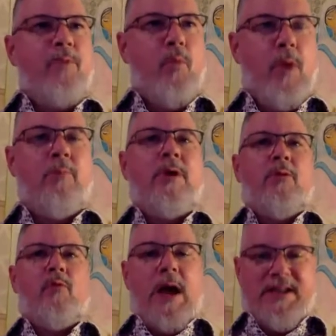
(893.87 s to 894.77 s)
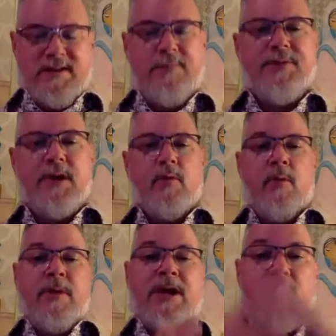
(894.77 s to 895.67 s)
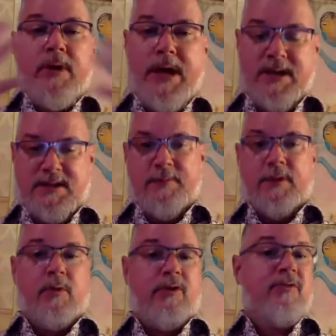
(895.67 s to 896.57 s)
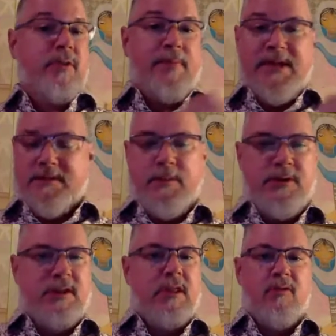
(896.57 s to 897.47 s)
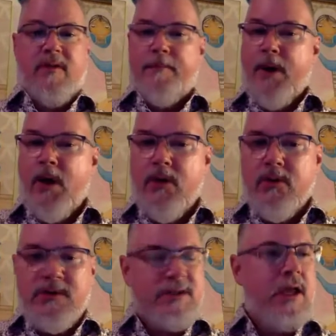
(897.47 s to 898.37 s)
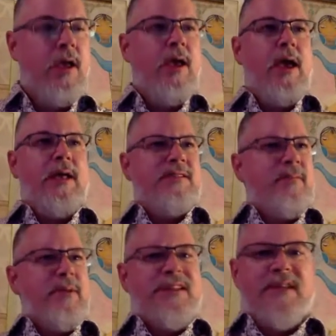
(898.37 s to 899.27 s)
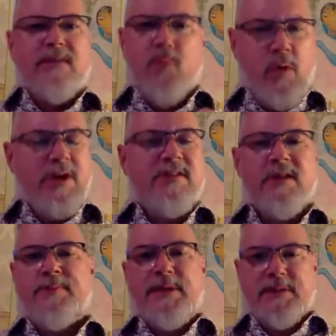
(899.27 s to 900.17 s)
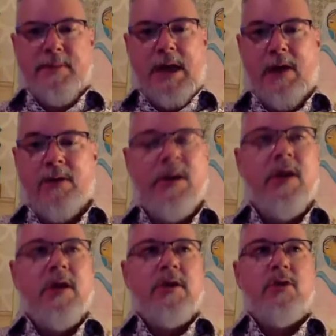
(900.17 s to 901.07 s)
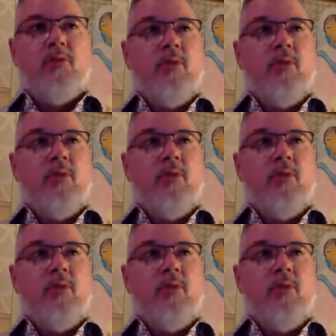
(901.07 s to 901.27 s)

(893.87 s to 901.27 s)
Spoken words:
when we write something or when we create something, whether it's a piece of music that you've composed and somebody says, what is this piece about? You